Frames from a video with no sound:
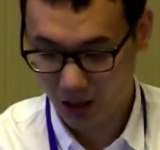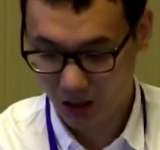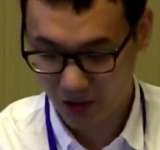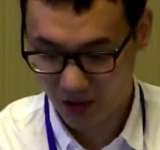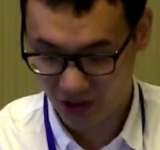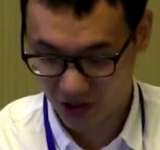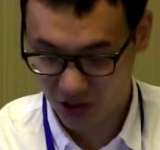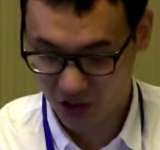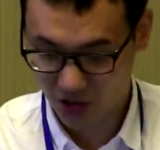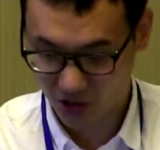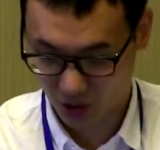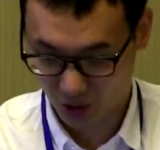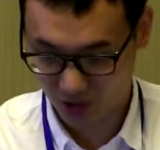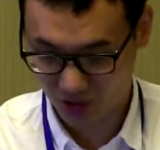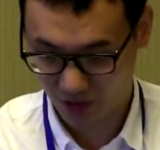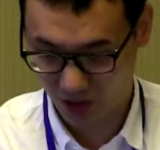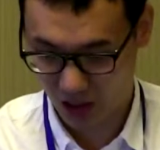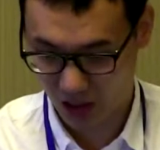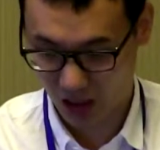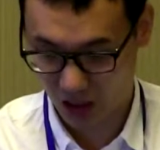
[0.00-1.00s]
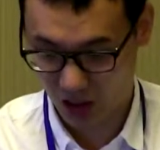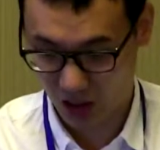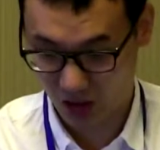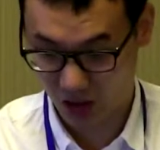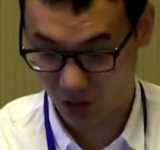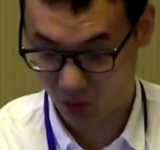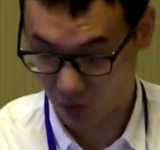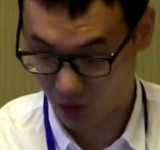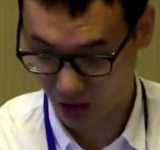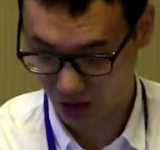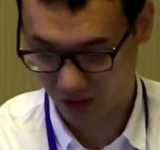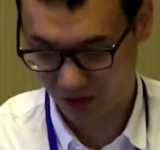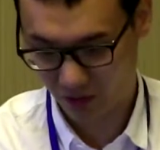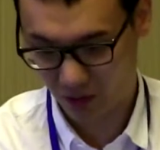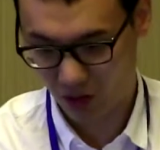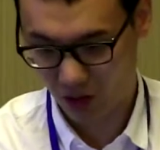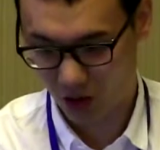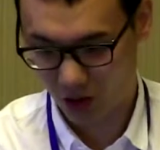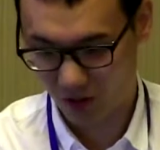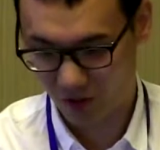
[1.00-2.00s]
Here shows the work
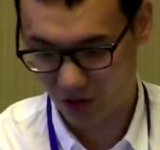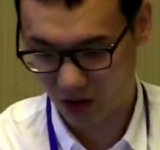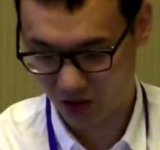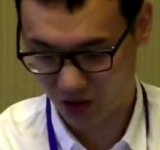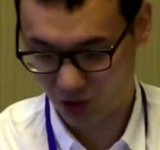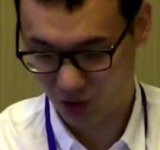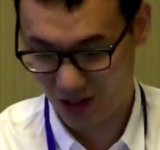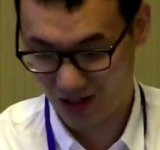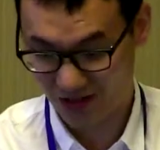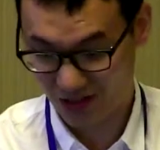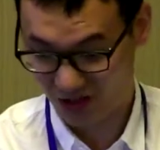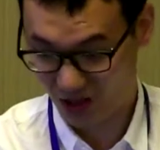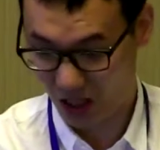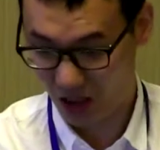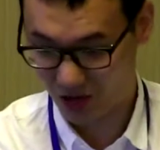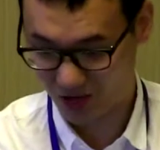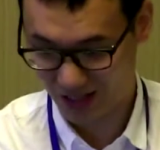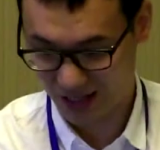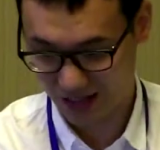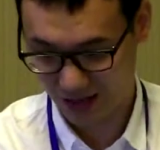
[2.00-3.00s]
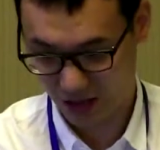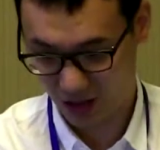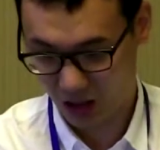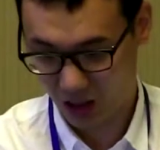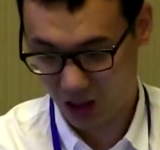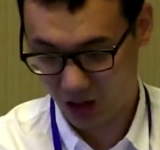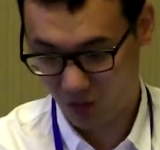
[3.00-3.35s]
of the stresses outside.